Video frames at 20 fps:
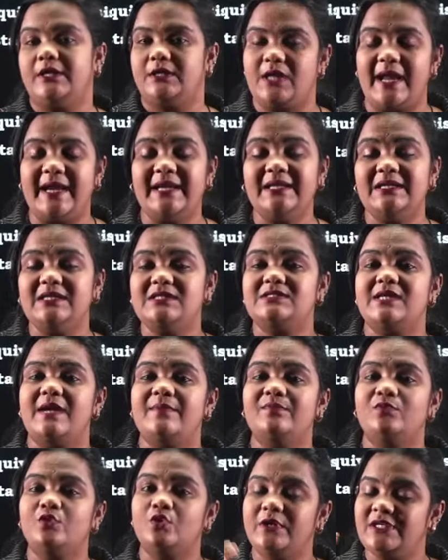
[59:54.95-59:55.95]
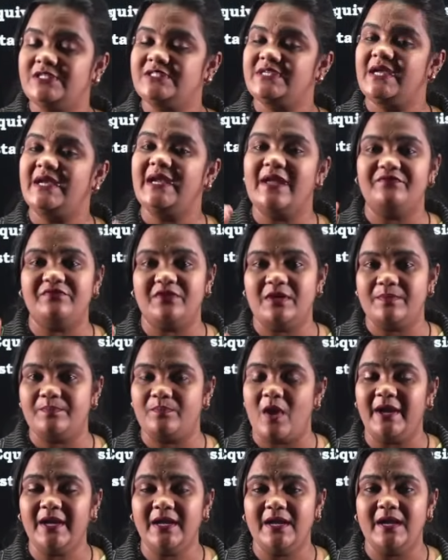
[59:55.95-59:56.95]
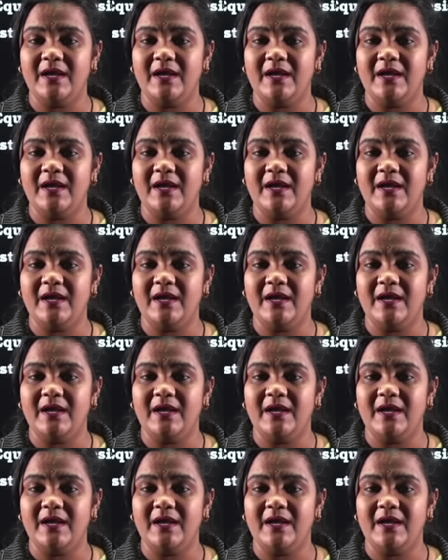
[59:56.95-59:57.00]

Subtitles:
Current is same through each and every point.